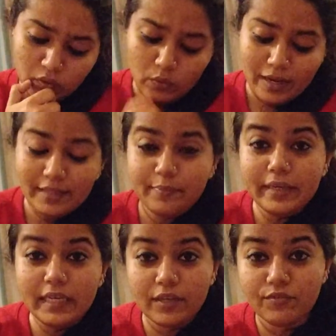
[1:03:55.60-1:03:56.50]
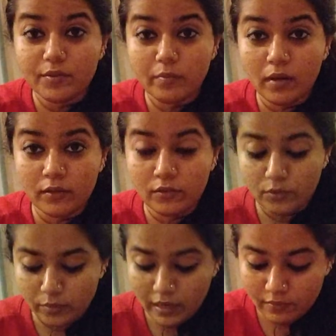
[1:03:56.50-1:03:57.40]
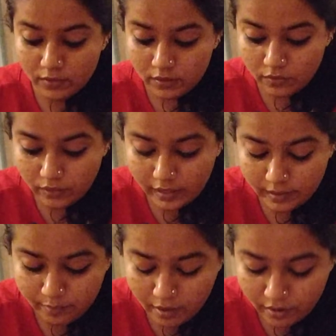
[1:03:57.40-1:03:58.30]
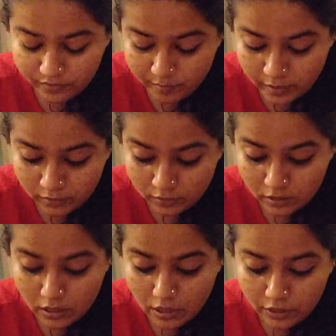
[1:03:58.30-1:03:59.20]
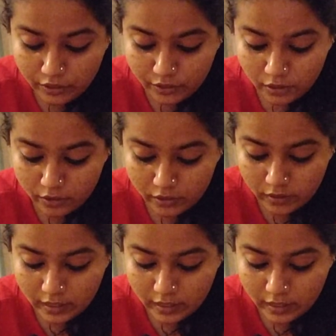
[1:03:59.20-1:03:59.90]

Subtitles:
Or like the beginning of the month or whatever, or like part of the month, you're not gonna